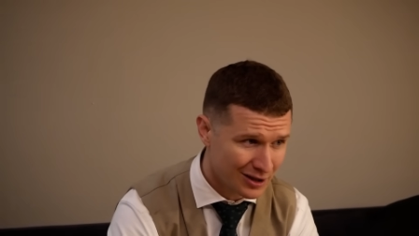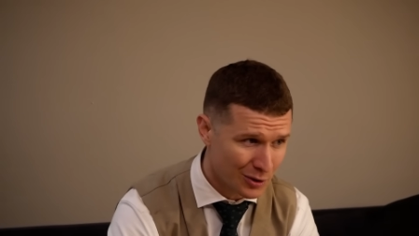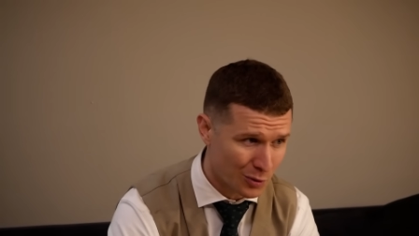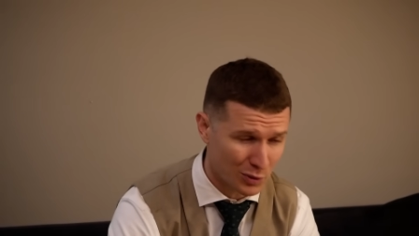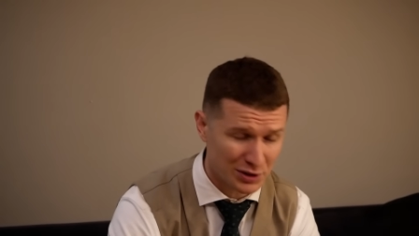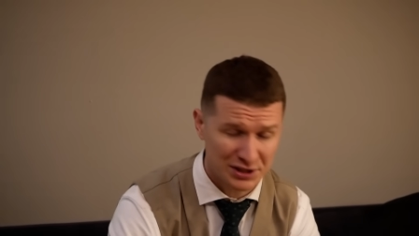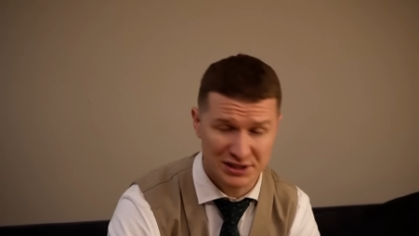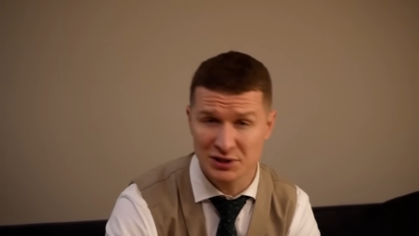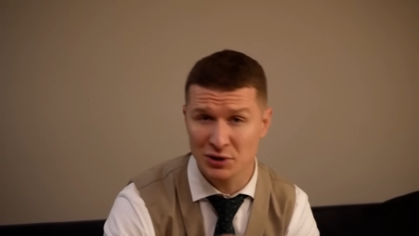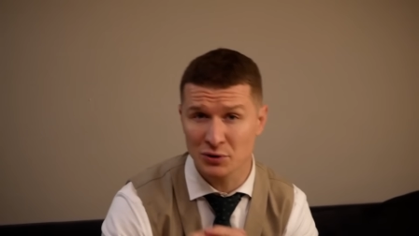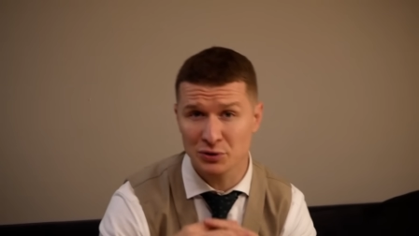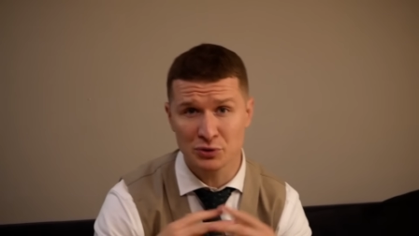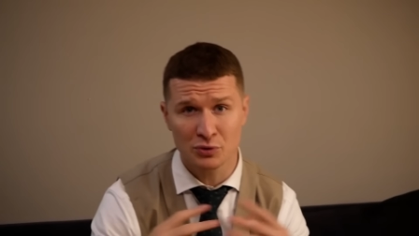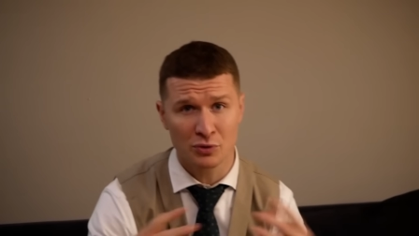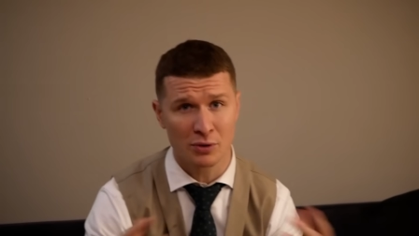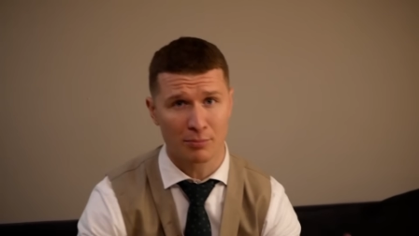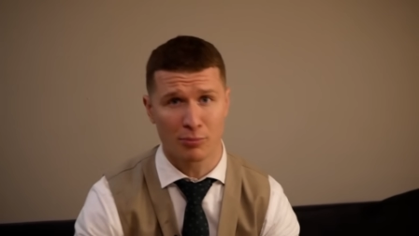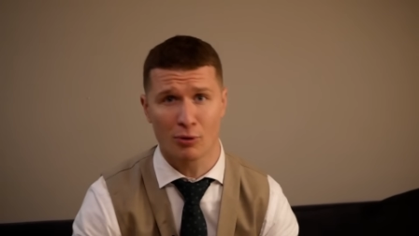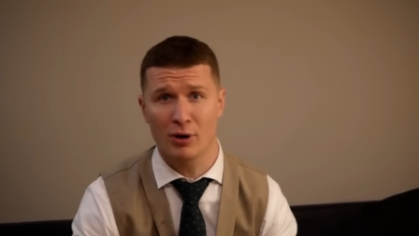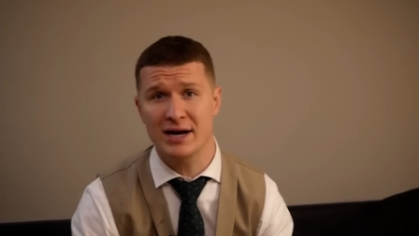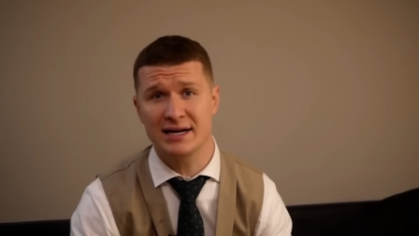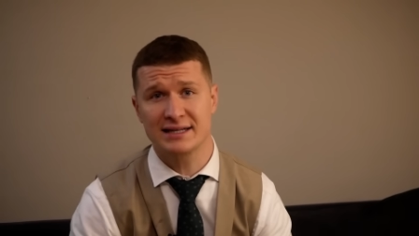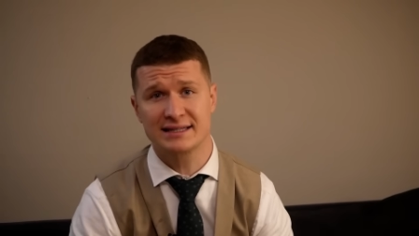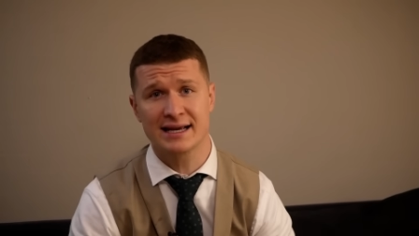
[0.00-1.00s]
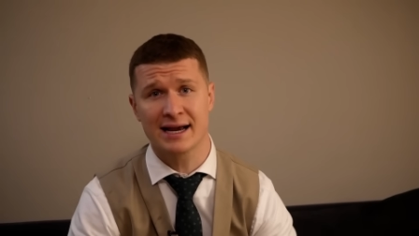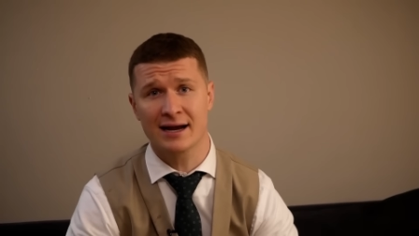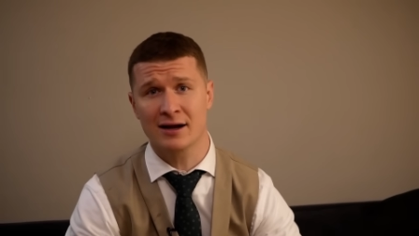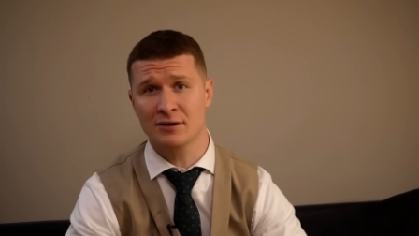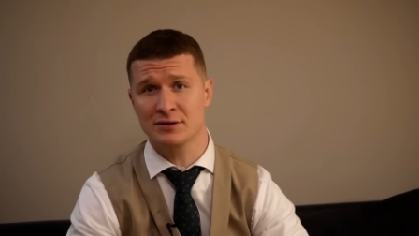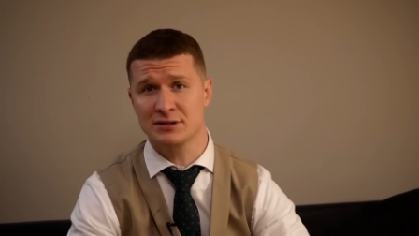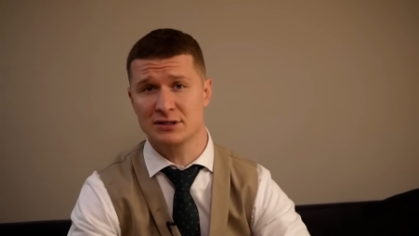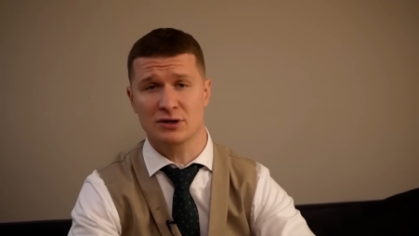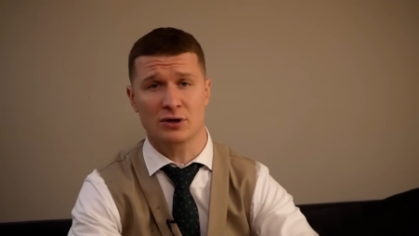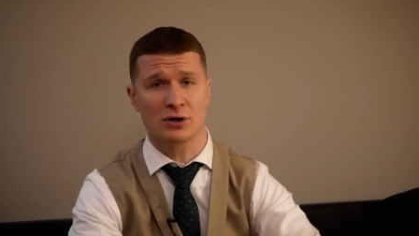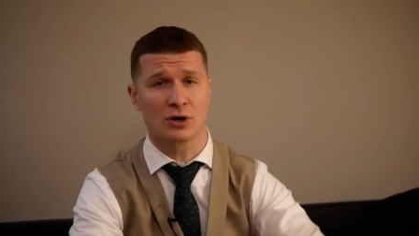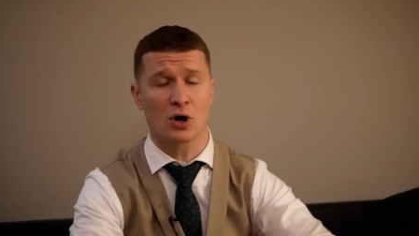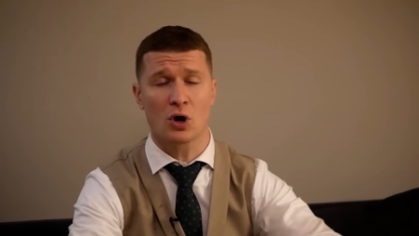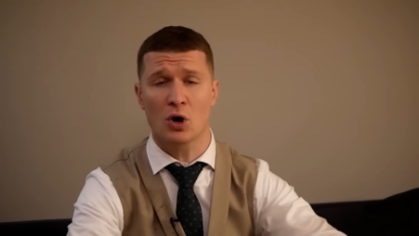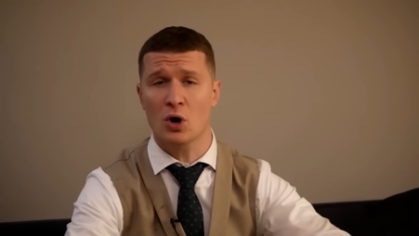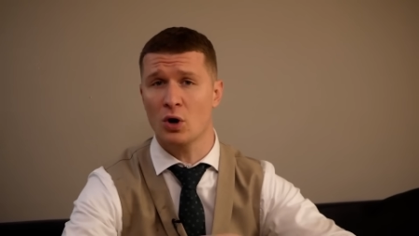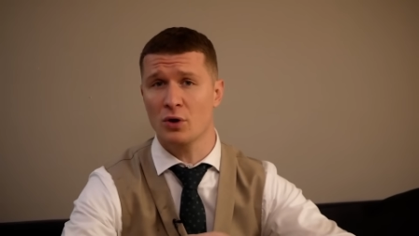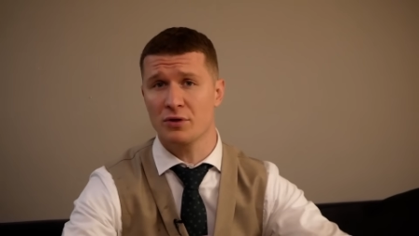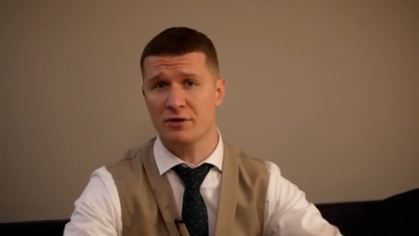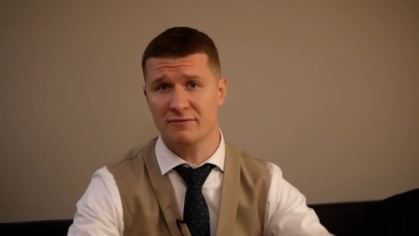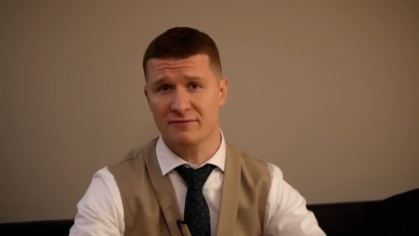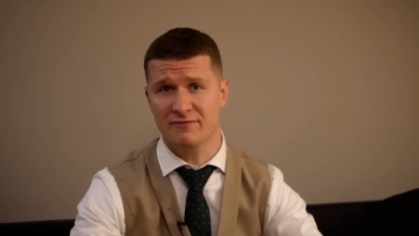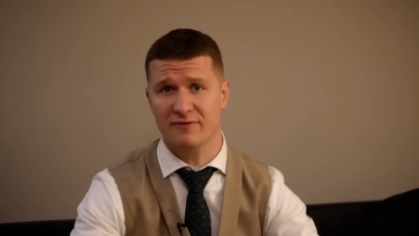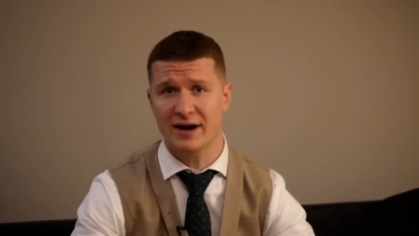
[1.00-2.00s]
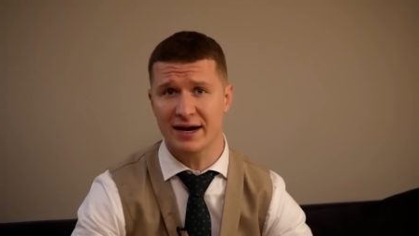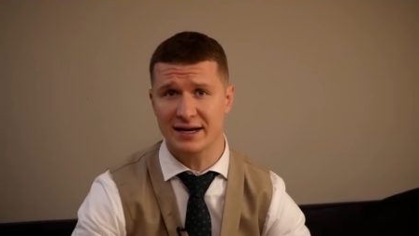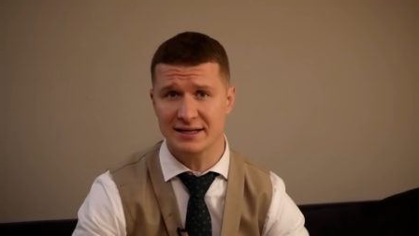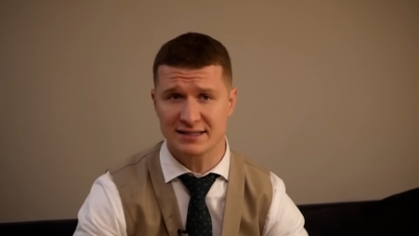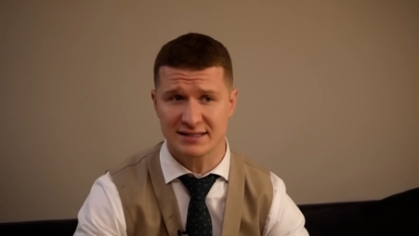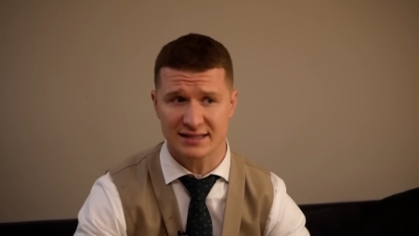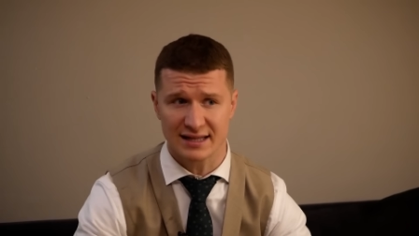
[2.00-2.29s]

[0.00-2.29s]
we're still doing breakdowns on all the fights